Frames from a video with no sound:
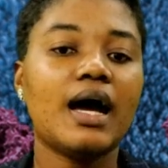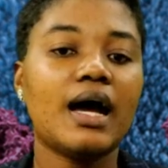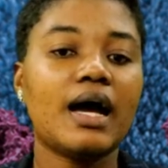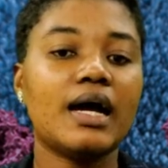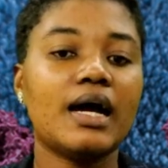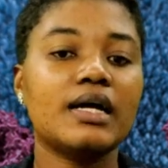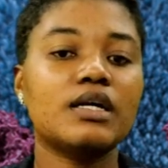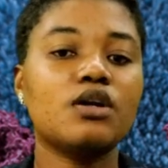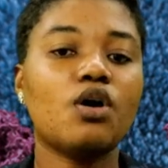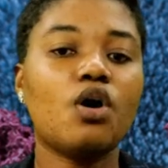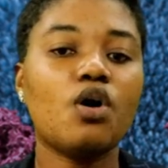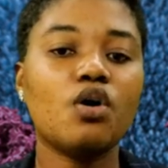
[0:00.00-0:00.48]

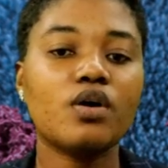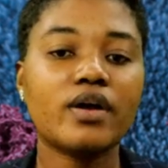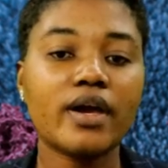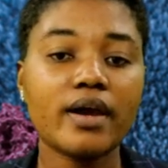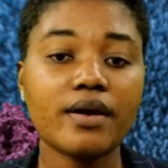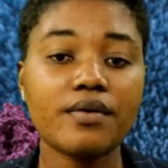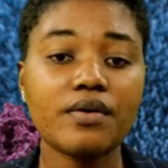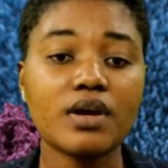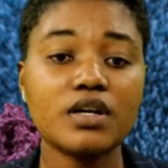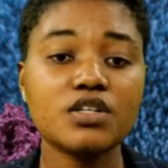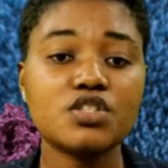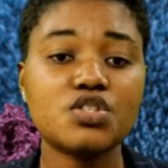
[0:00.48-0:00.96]
An
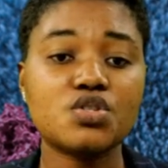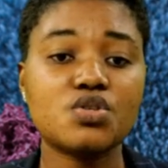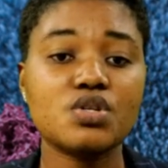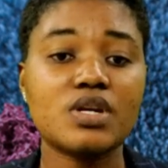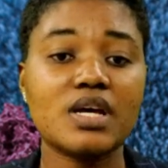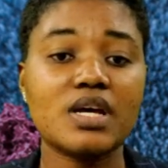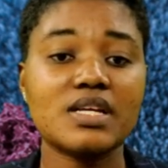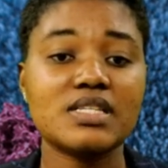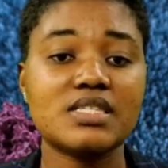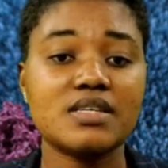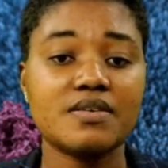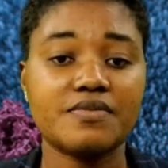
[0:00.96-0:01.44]
Algerian
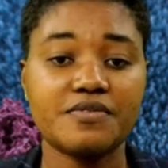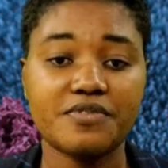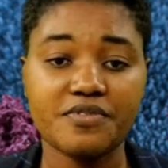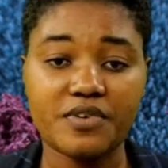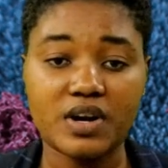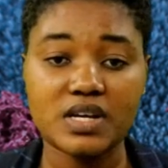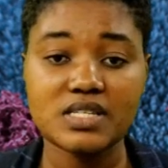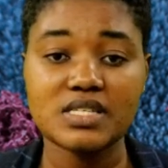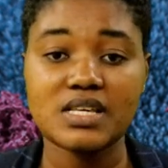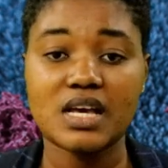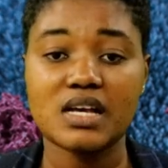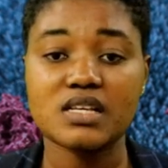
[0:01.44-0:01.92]
student in
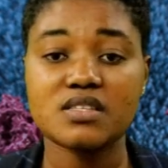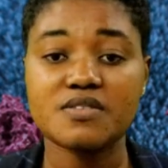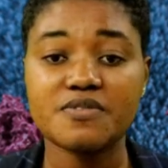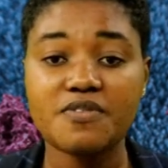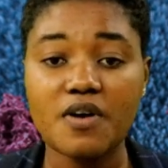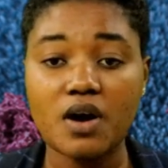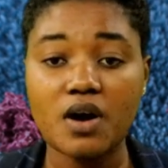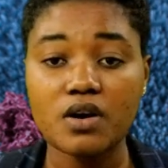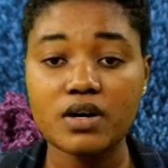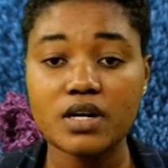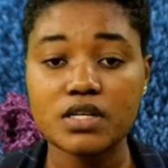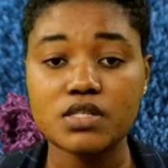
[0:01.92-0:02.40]
France has
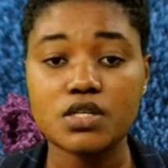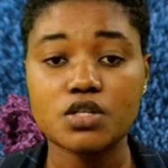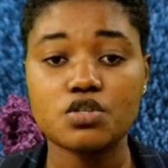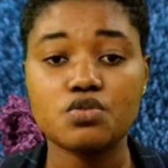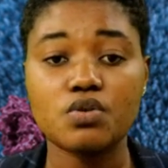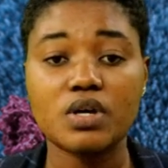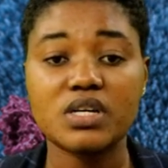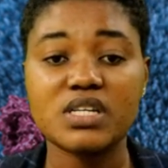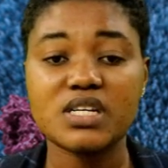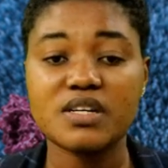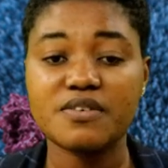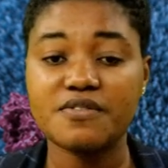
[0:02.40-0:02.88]
found the
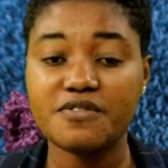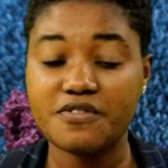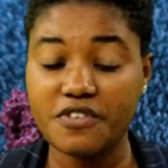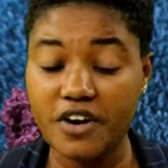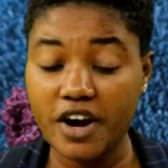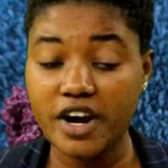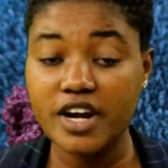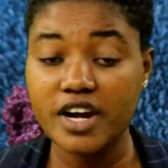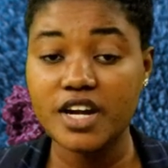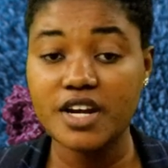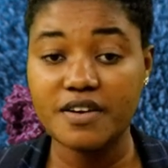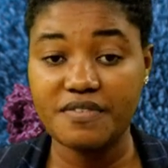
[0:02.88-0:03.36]
situation
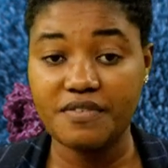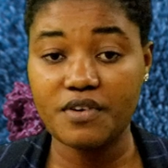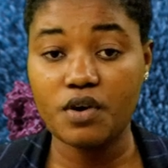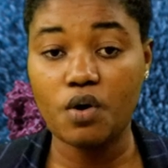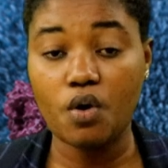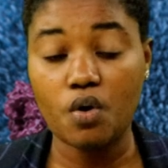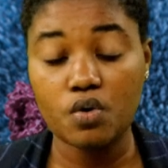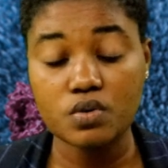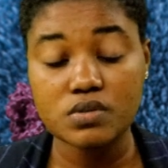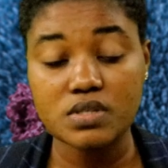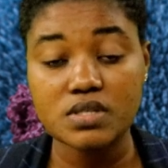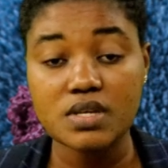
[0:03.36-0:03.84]
very
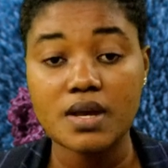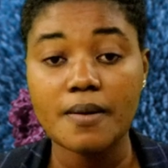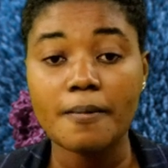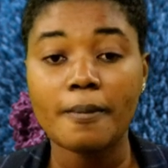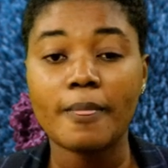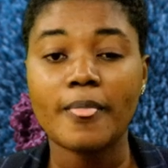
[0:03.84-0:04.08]
difficult.